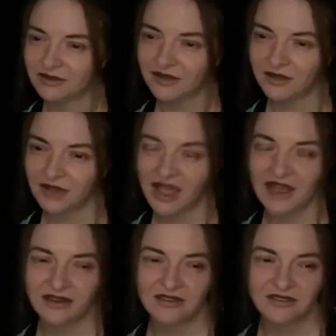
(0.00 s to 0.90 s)
So,
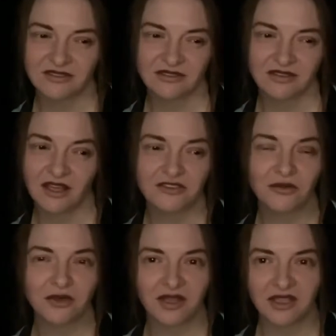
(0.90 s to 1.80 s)
Atlas, yeah, I
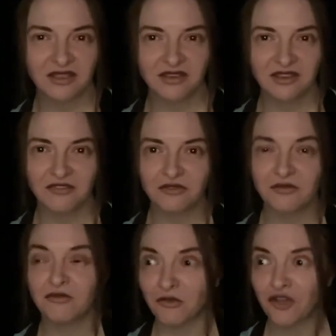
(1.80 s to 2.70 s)
don't like it. You have to
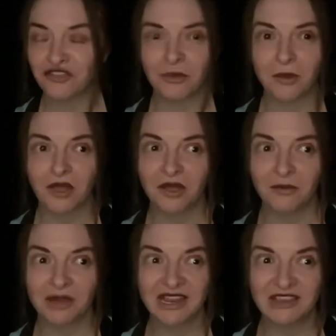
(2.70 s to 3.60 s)
reverse
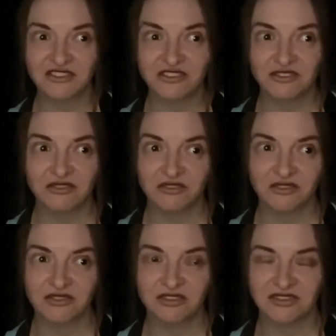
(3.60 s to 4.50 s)
up a ledge
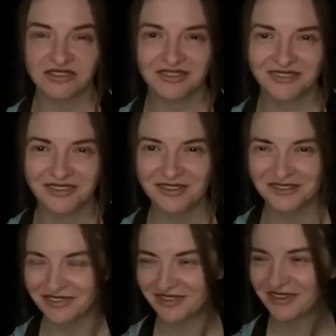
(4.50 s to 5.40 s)

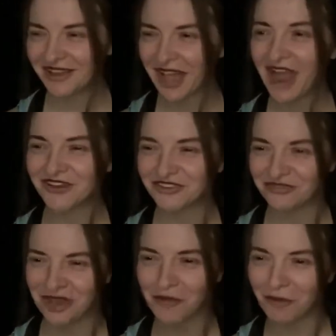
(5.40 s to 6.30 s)
to
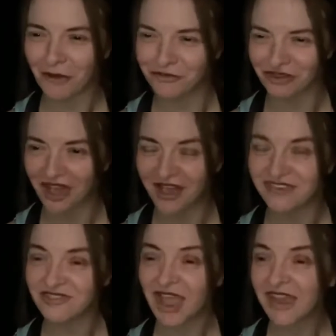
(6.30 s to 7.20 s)
activate a boulder. I
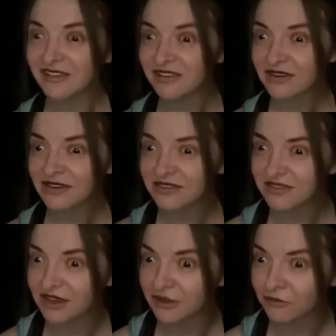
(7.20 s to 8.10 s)
just hate
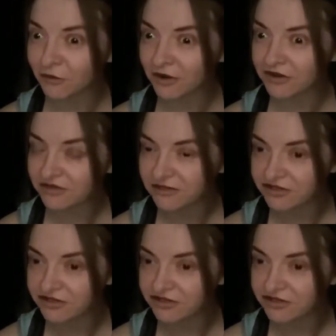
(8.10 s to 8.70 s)
listening for it.